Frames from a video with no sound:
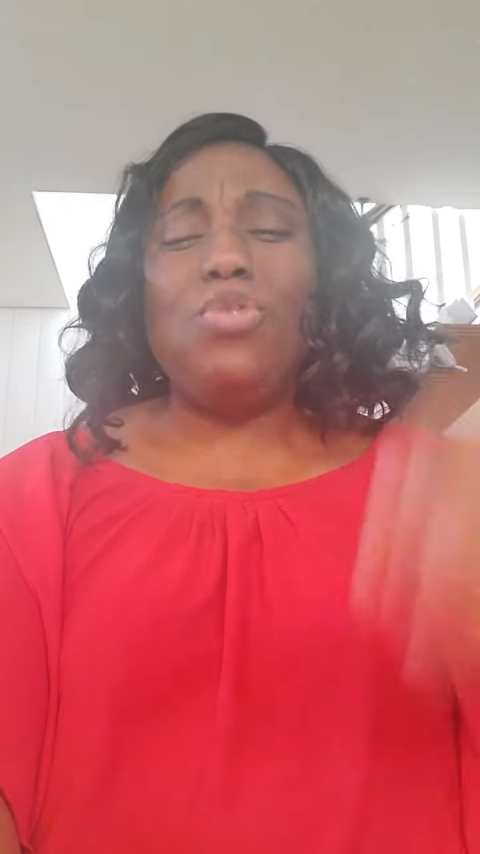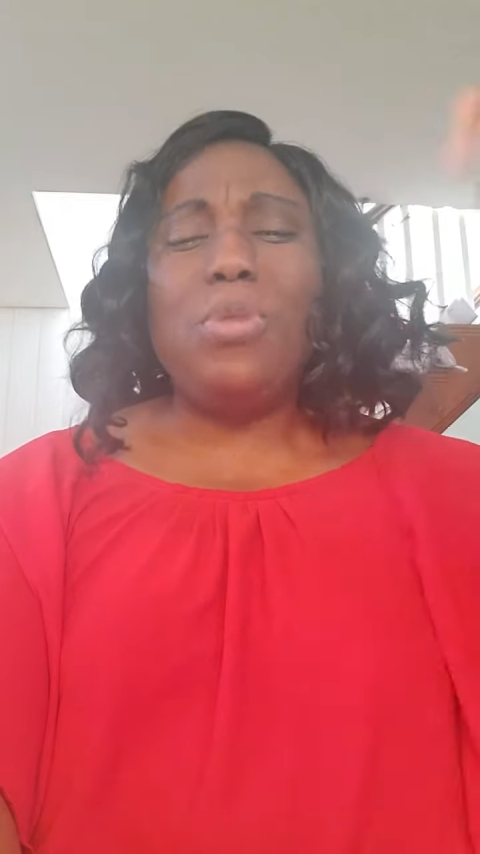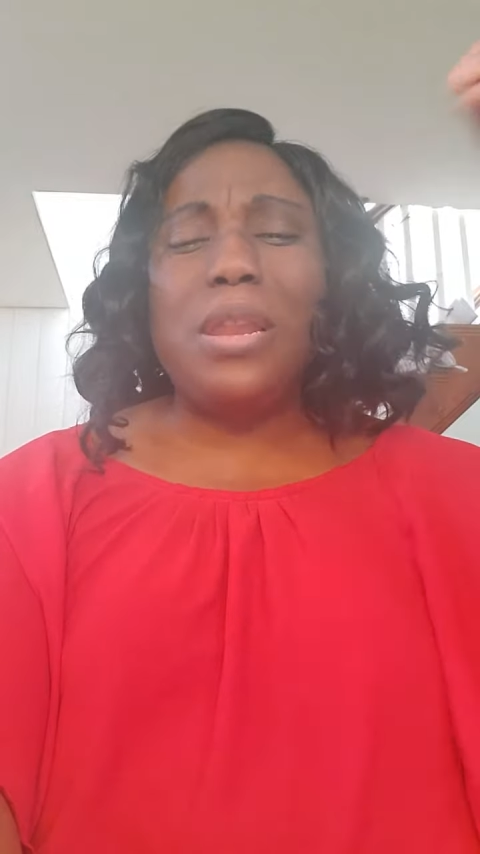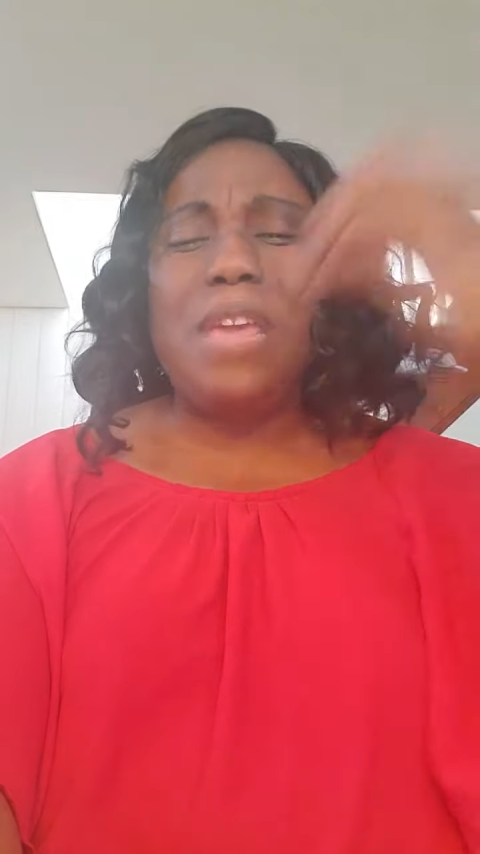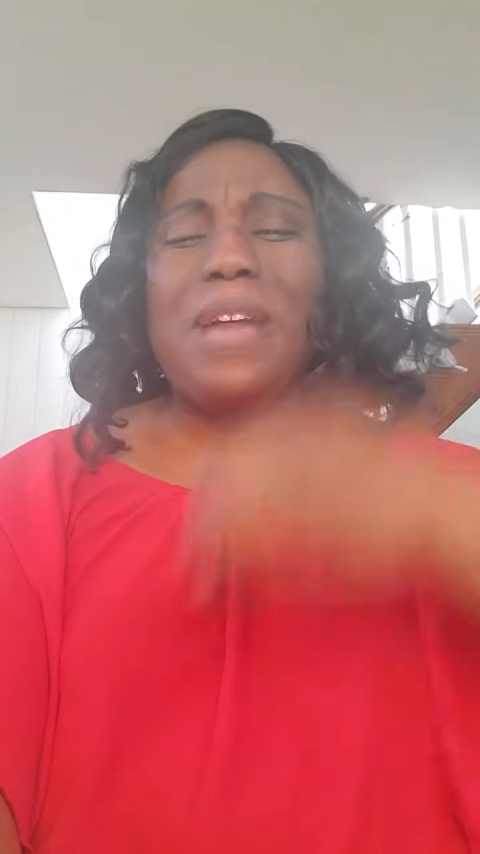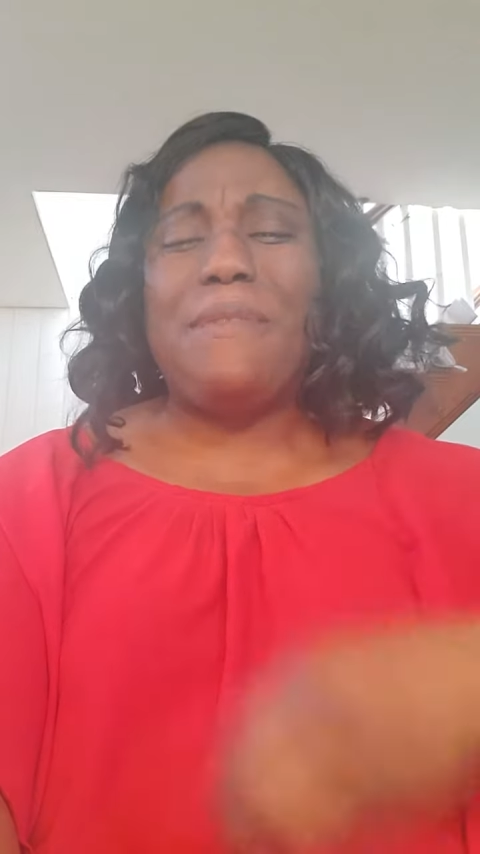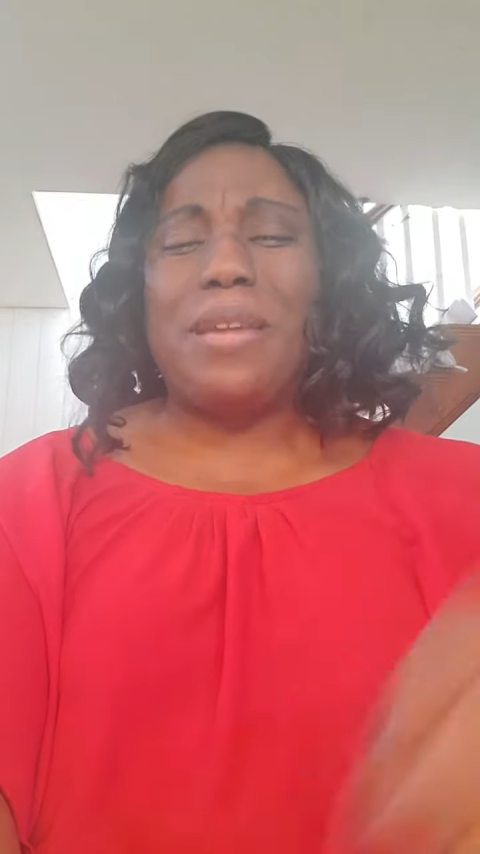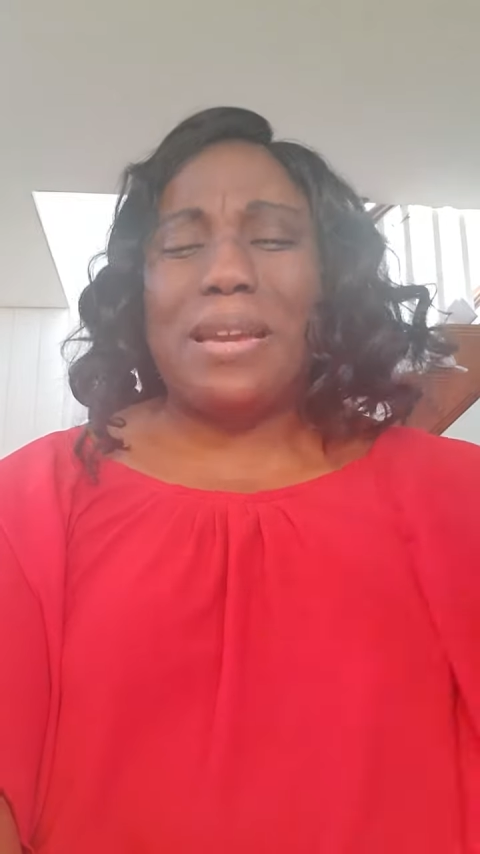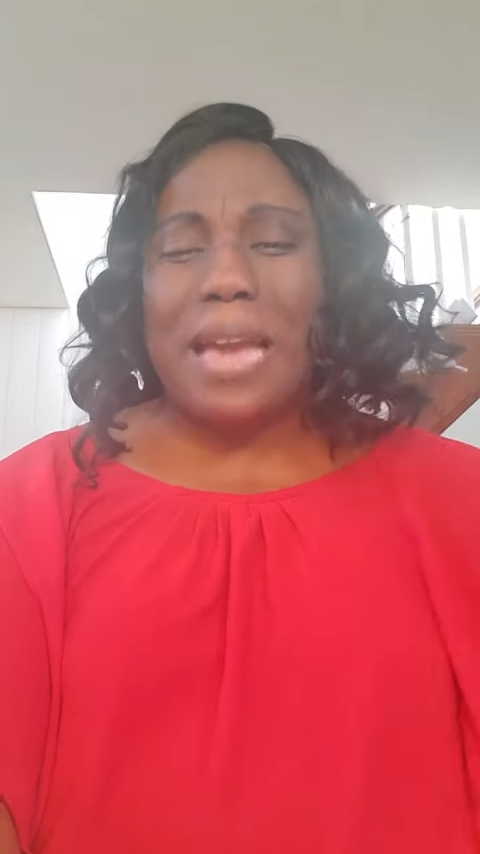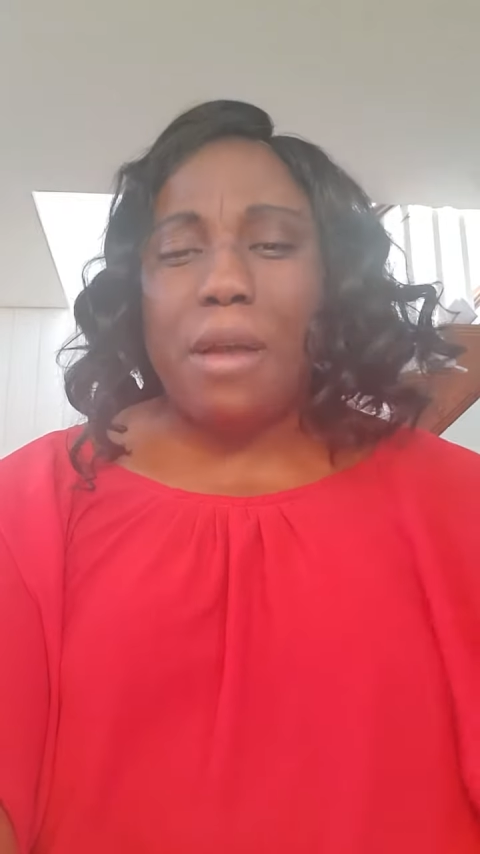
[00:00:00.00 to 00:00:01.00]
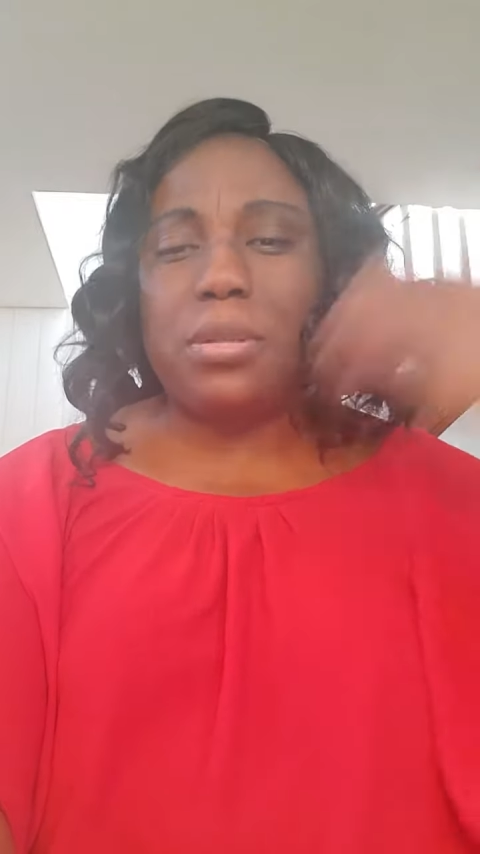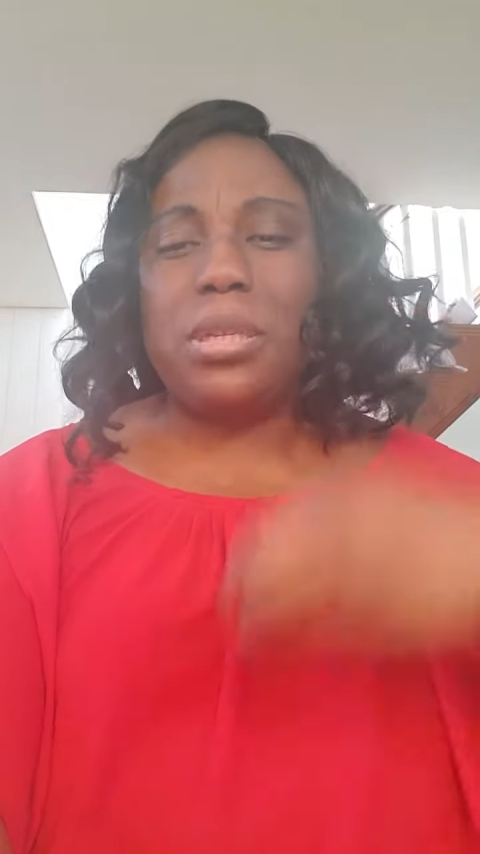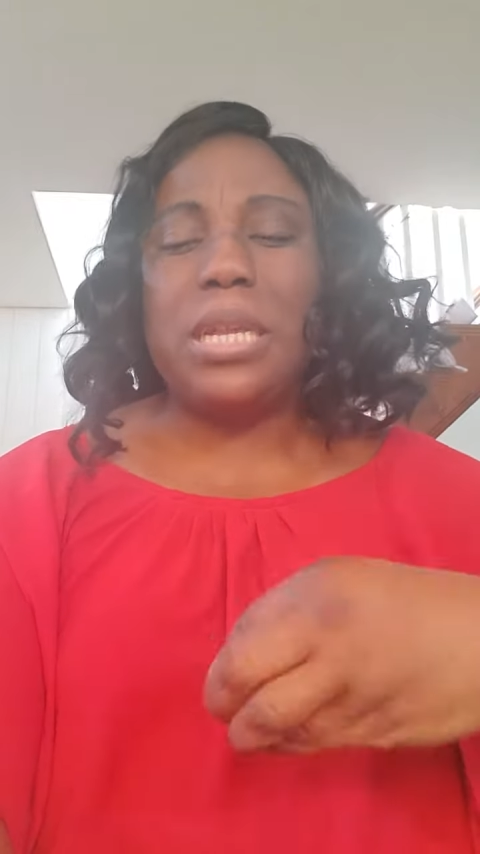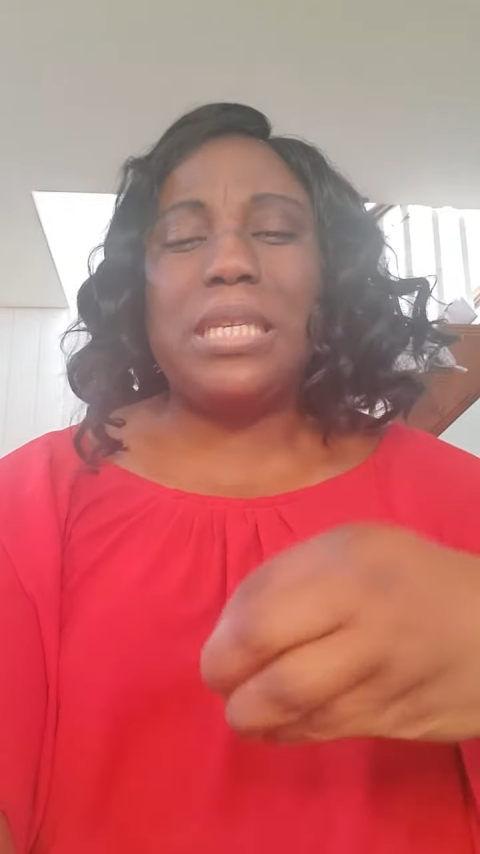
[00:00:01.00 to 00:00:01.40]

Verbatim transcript: You will live and recount